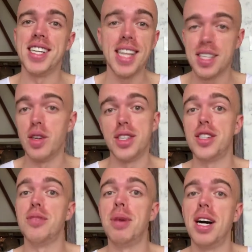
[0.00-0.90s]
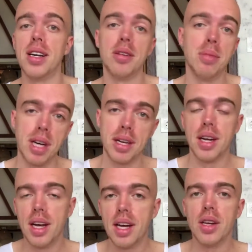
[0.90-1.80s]
And that's not just your partner, but,
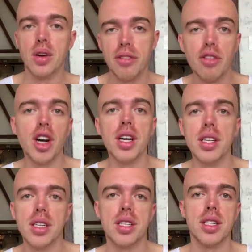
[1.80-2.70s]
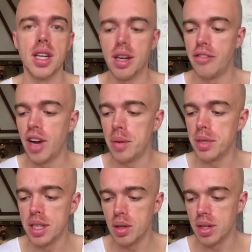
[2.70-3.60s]
you know, friends,
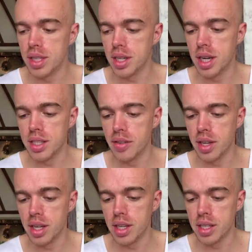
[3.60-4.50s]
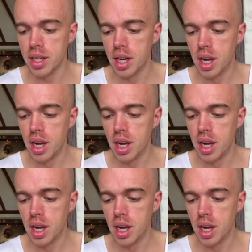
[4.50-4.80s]
family, all these kinds of things.